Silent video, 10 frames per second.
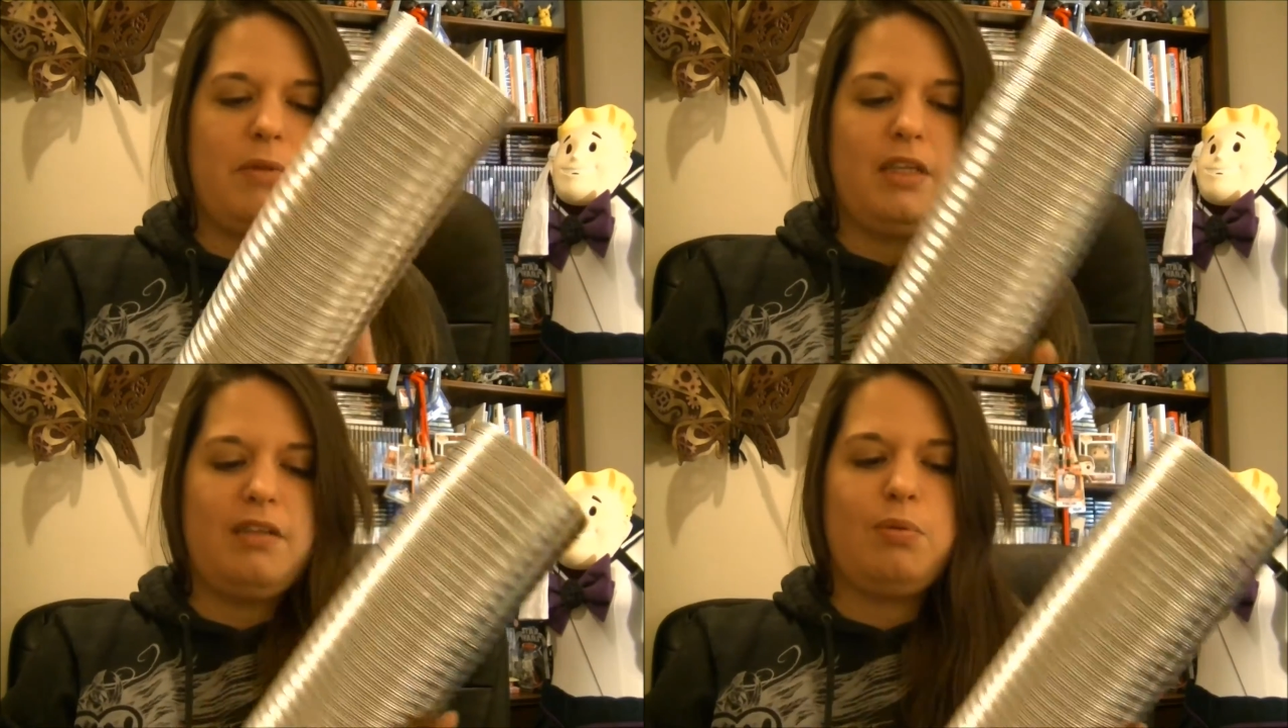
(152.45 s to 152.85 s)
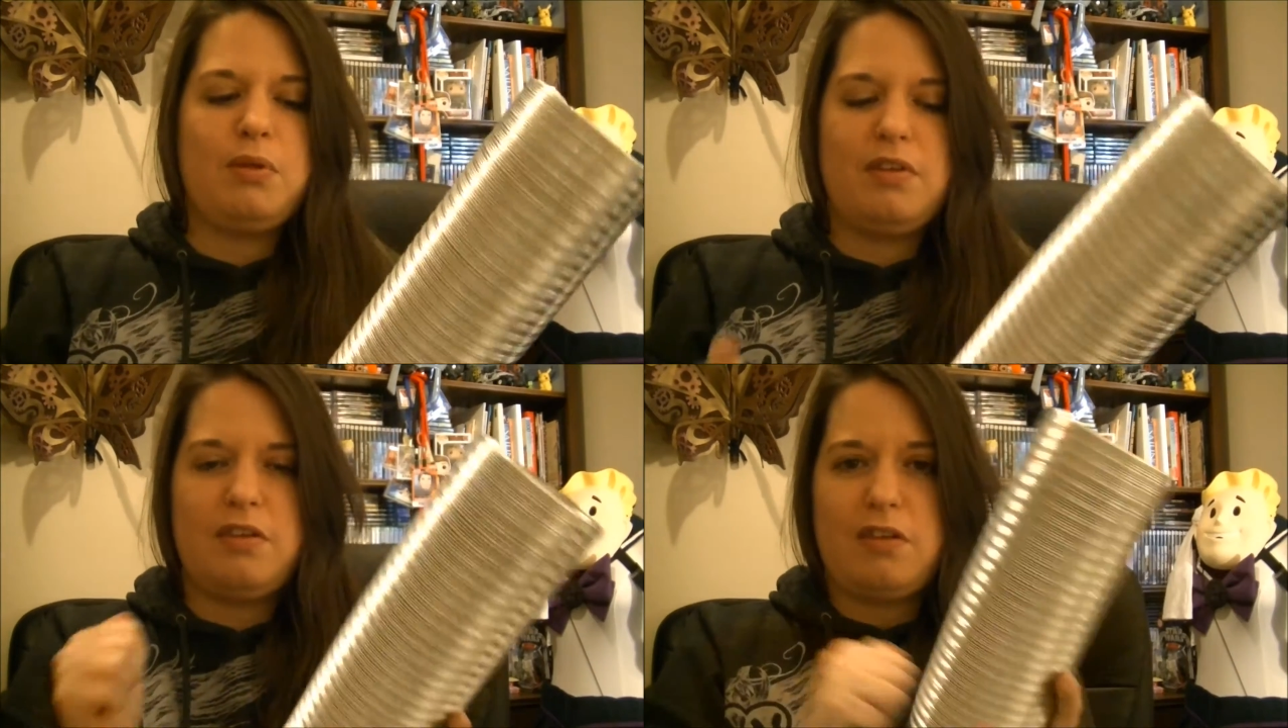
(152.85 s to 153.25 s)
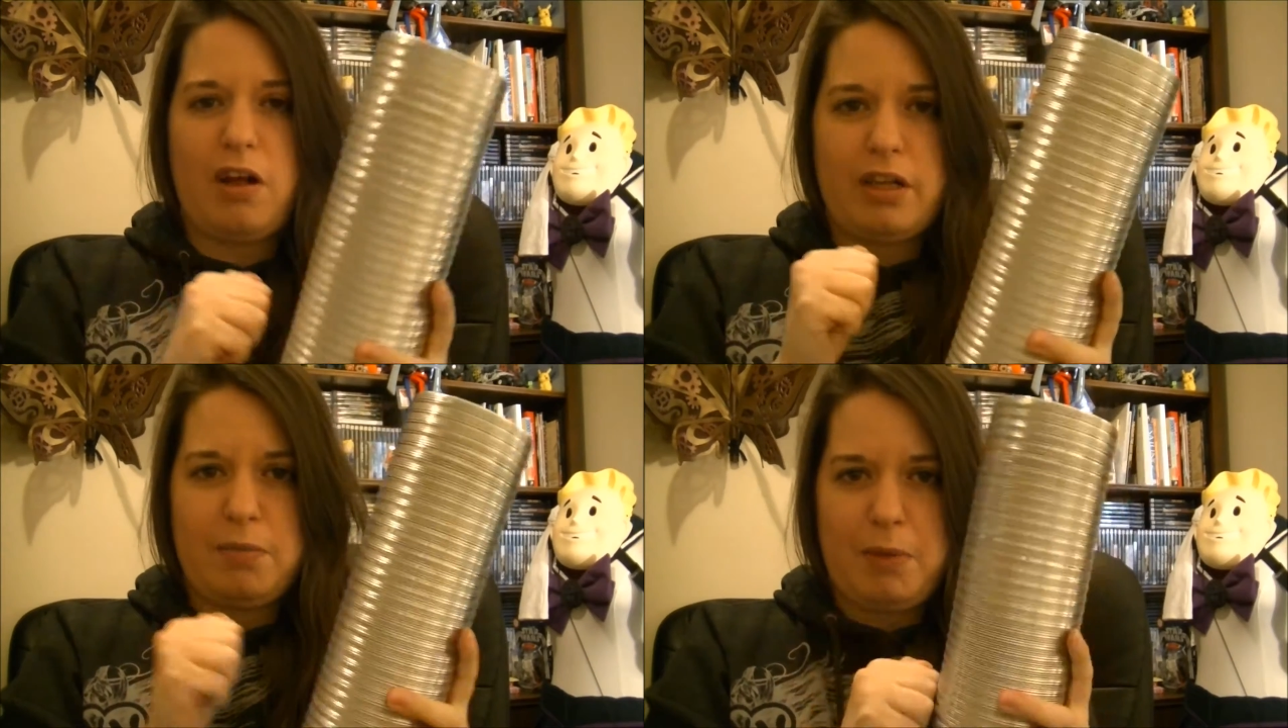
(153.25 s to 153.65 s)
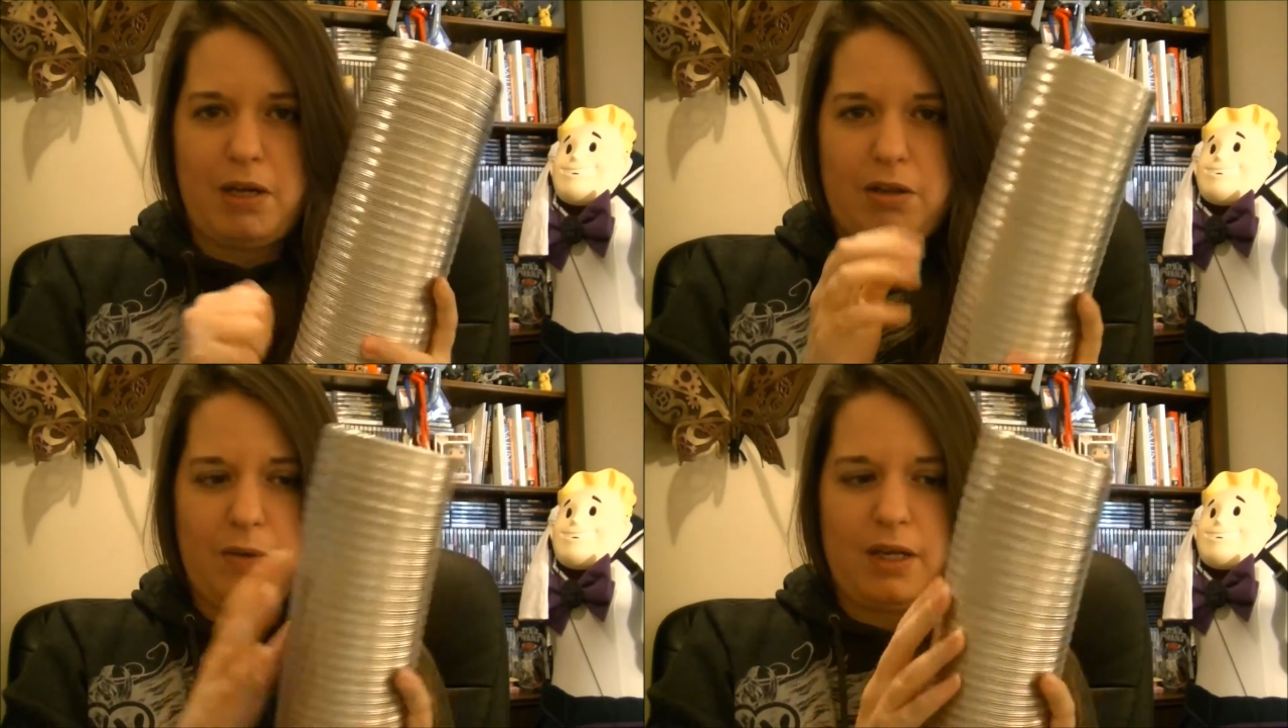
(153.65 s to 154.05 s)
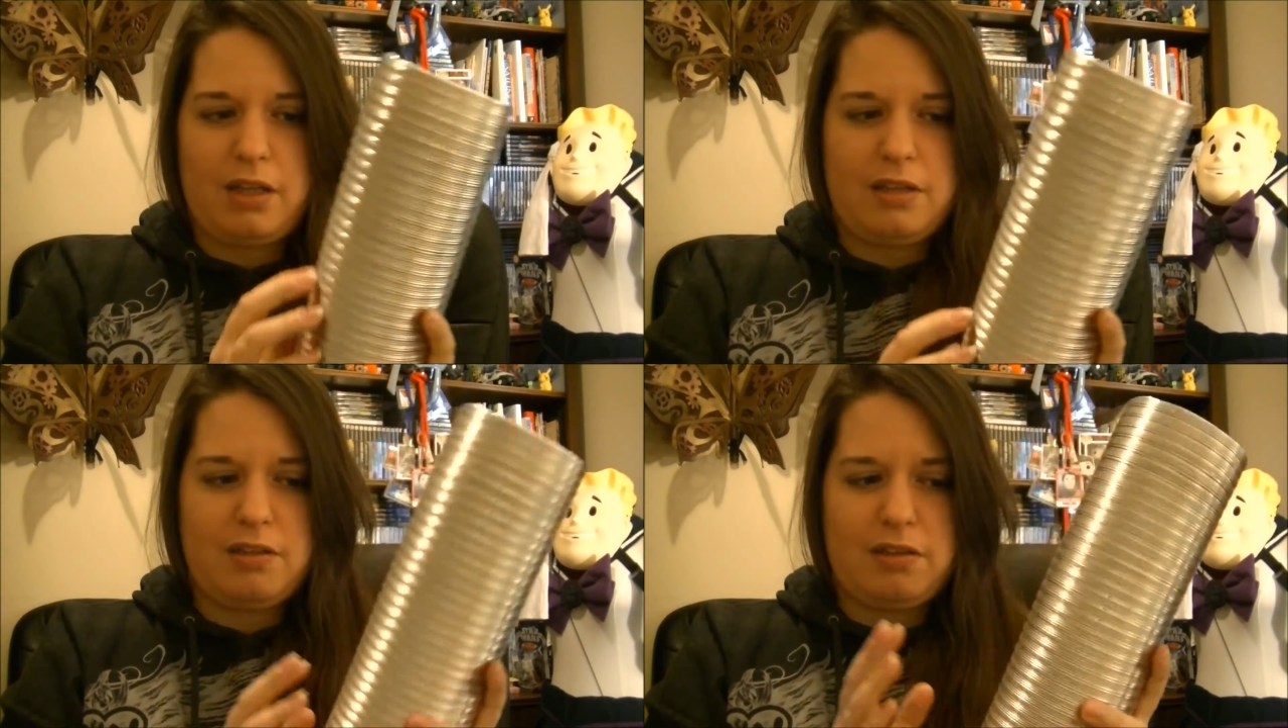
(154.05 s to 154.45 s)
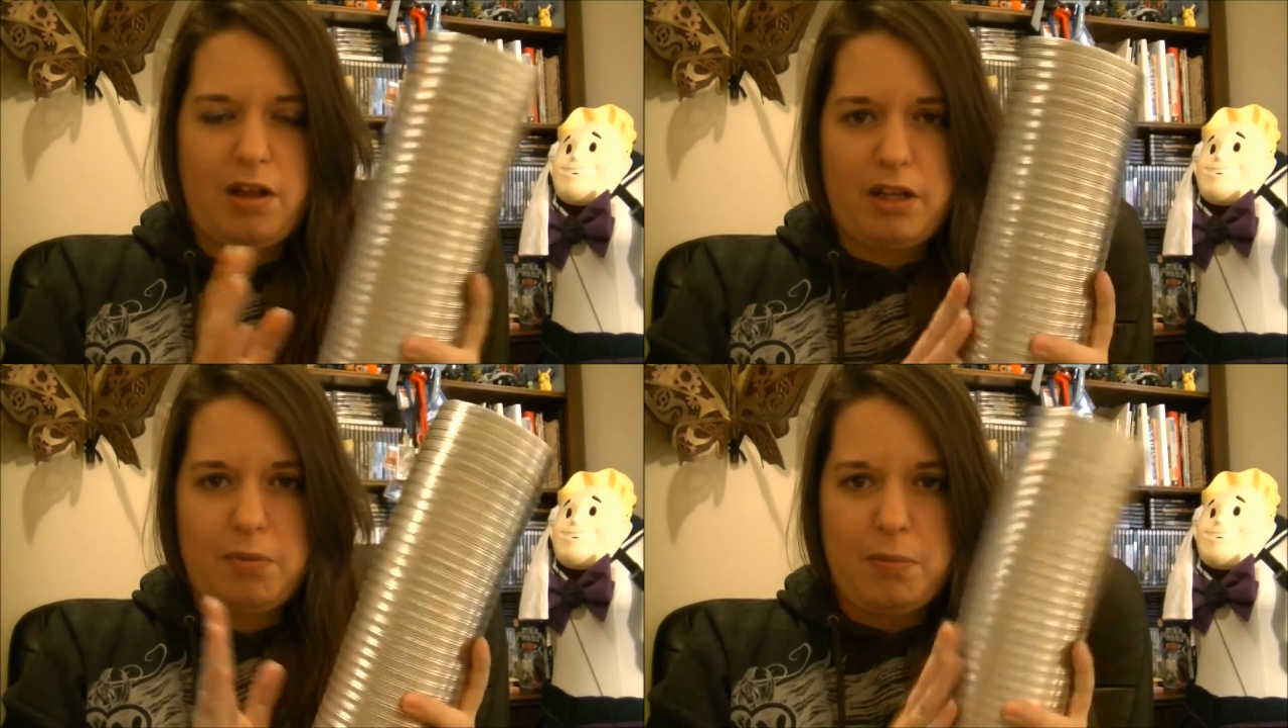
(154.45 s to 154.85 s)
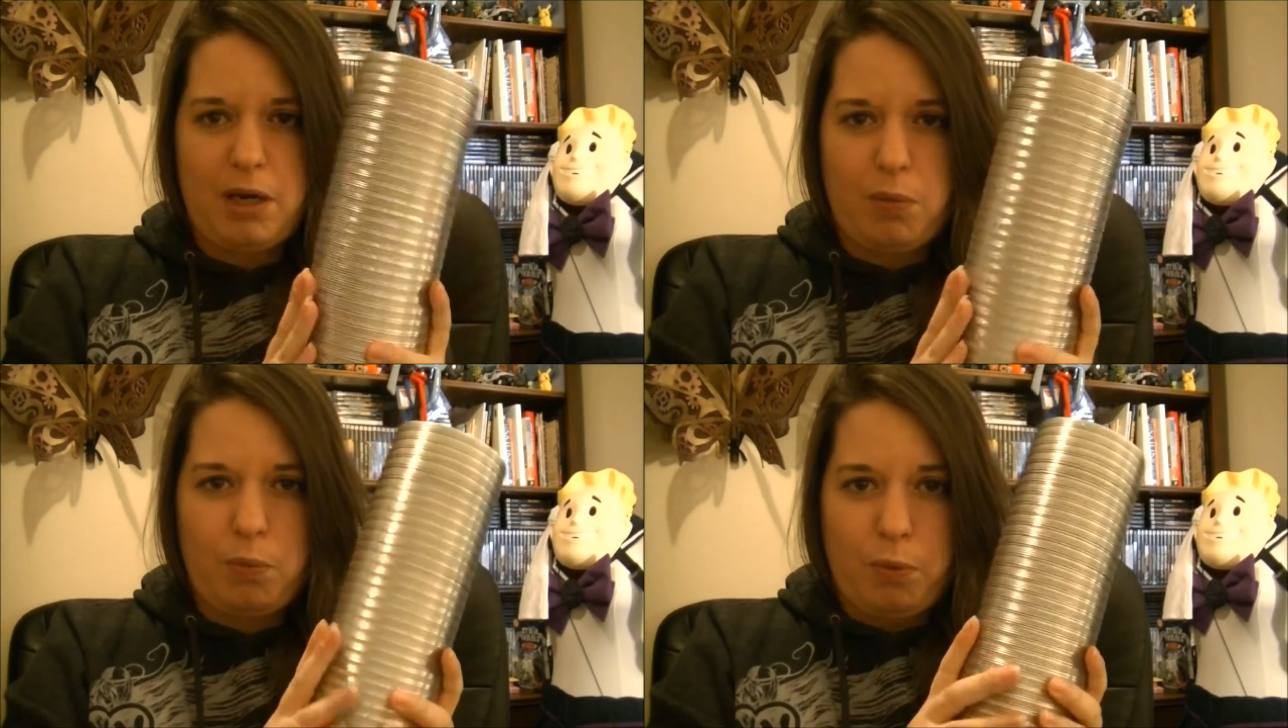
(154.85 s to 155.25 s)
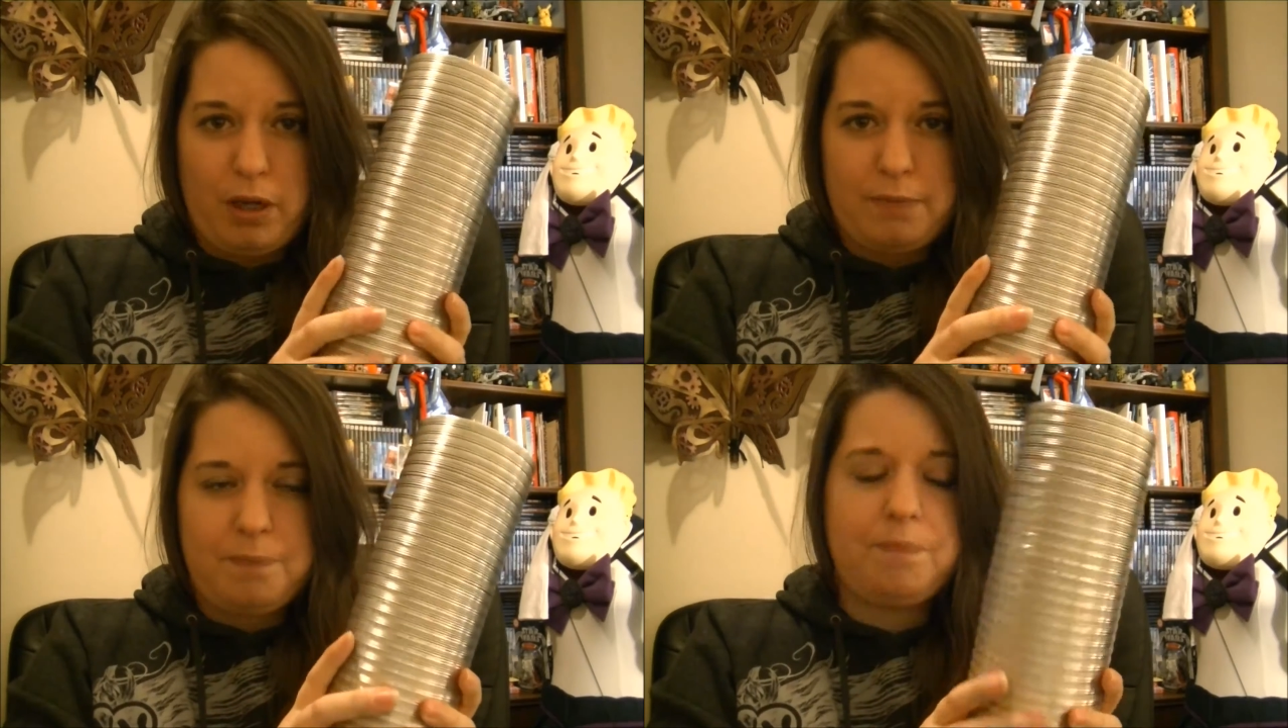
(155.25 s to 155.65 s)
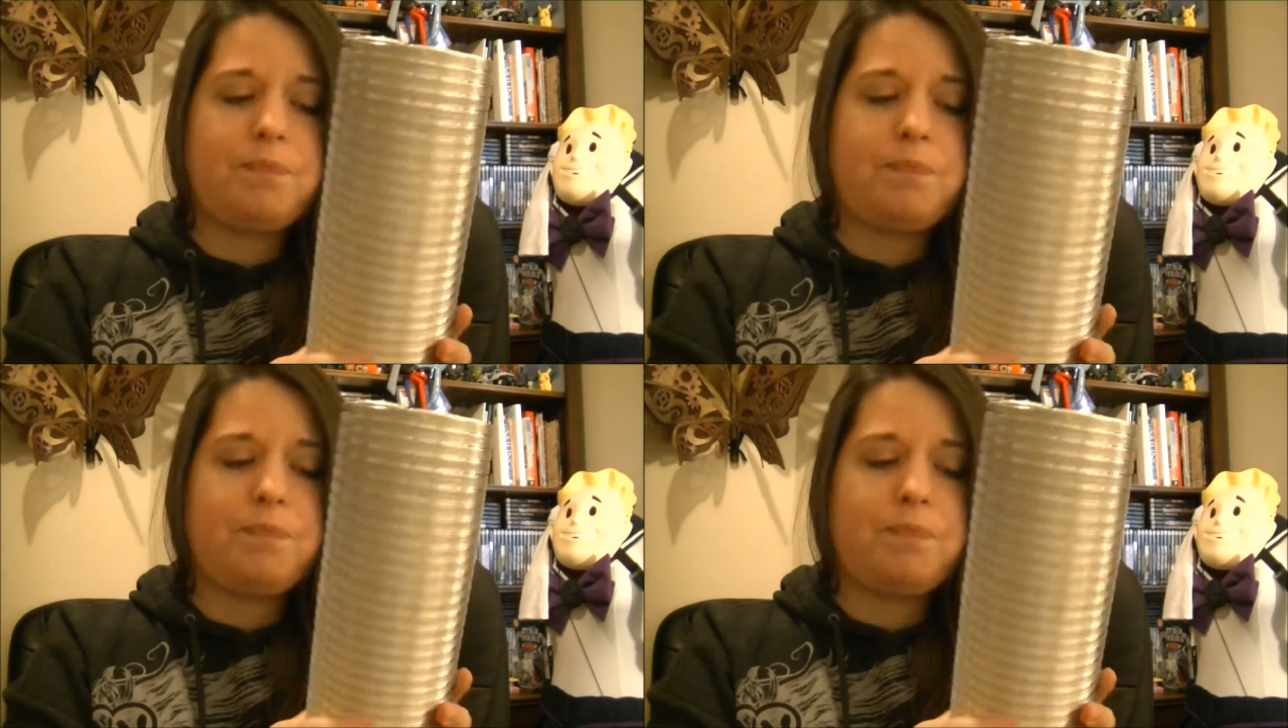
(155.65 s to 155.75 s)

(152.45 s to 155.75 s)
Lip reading: This was solid metal though. I got the solid metal one.